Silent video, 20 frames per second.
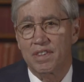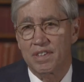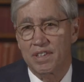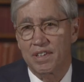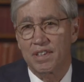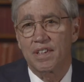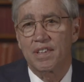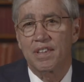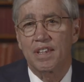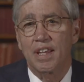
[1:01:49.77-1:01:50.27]

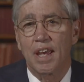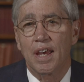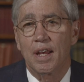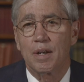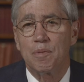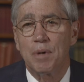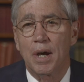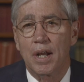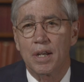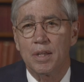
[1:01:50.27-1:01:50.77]
the
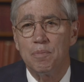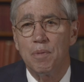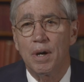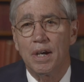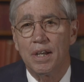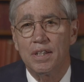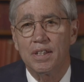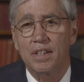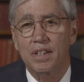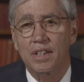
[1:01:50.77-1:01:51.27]
antibody
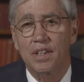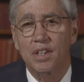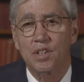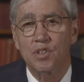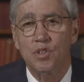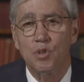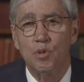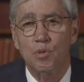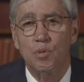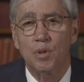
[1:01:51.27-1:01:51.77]
binding
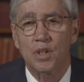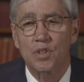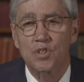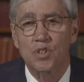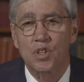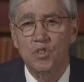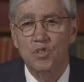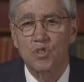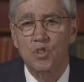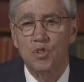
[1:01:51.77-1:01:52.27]
that you
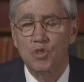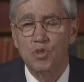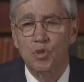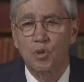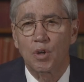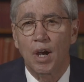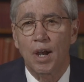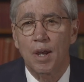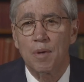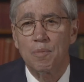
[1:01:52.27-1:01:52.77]
just
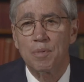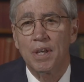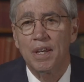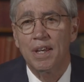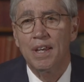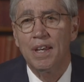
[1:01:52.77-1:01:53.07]
described.